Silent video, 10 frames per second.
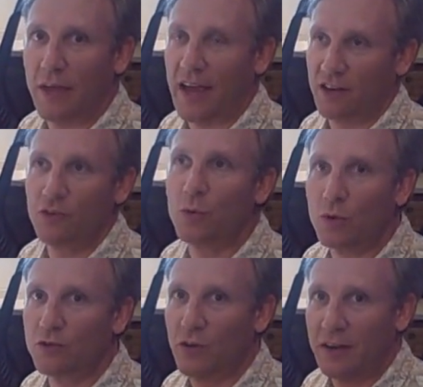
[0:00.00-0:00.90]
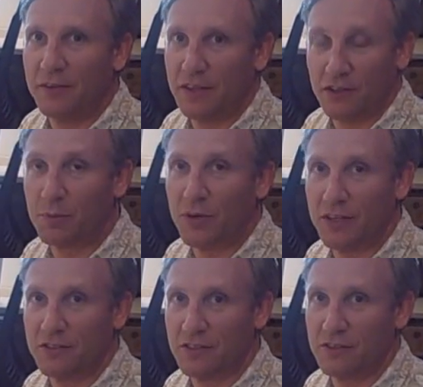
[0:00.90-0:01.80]
actual driving
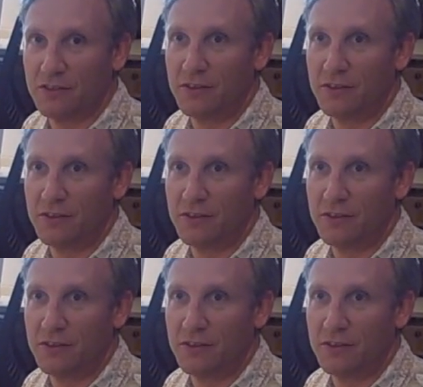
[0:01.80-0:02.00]
experiences